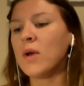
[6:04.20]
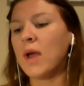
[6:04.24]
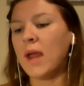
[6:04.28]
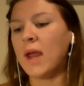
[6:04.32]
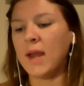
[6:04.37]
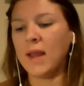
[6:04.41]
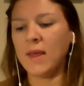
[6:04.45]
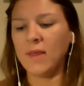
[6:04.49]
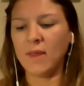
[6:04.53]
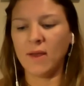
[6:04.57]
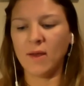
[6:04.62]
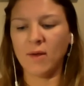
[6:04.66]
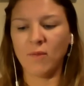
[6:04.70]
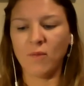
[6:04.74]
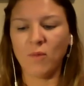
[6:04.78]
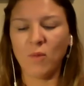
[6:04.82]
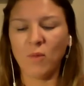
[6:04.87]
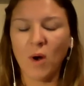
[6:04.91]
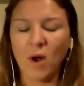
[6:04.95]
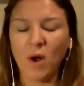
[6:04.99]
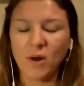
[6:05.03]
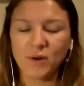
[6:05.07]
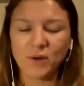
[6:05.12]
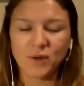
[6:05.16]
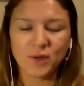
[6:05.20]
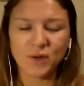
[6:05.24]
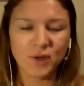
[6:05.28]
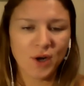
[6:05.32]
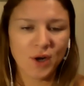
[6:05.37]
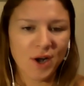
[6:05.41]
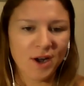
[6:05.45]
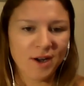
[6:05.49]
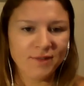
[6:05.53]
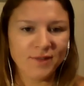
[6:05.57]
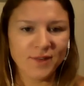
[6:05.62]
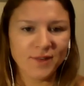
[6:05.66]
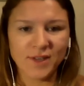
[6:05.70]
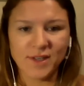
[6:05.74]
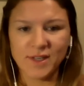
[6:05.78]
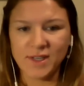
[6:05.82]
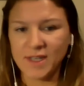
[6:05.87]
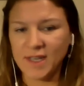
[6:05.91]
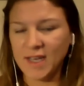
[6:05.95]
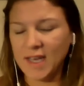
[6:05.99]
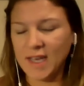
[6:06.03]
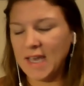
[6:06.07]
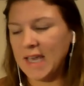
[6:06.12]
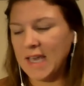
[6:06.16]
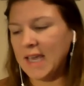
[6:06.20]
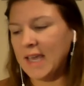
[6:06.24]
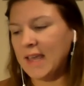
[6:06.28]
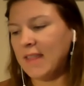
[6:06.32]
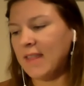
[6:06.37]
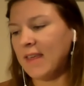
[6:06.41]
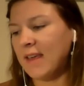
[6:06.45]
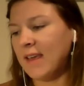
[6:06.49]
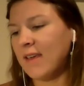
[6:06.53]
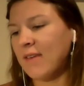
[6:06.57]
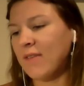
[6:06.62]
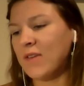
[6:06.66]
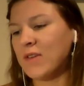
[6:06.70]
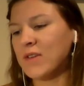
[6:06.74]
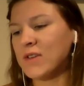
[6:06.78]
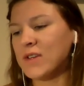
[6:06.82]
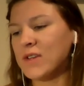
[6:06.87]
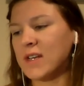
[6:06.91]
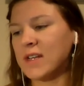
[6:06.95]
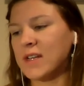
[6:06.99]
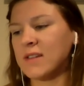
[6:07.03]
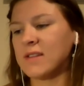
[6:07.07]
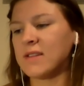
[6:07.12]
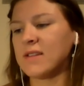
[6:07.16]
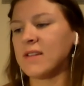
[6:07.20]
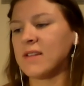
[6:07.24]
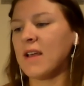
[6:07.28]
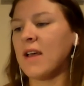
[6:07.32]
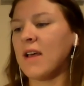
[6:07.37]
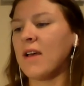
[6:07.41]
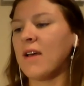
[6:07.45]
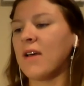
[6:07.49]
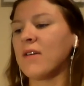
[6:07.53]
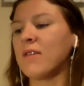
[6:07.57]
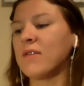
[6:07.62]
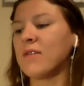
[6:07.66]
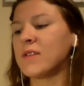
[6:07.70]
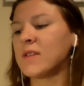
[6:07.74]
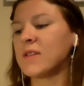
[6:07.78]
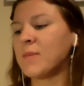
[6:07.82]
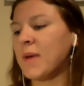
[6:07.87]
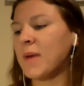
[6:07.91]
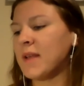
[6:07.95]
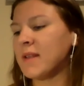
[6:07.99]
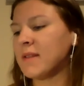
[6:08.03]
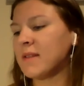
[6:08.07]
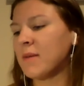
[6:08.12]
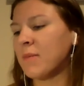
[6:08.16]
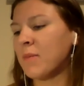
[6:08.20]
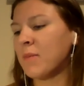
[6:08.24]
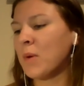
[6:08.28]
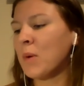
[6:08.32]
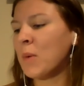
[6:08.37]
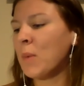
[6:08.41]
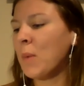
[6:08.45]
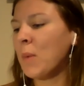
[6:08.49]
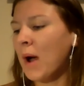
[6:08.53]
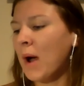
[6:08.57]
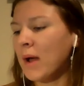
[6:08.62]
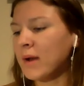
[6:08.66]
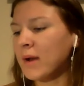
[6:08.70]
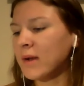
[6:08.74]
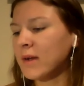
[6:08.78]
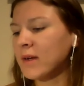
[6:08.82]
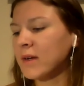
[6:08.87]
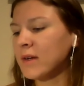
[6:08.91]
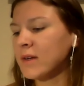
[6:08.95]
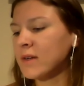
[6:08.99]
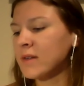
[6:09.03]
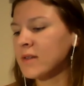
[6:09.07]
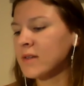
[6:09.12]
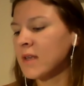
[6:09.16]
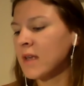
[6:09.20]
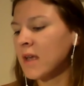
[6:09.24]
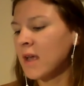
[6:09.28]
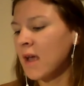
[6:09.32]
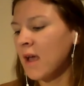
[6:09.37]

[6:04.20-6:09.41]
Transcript: anything of water, coffee, tea. They give you tons of spice up your waters.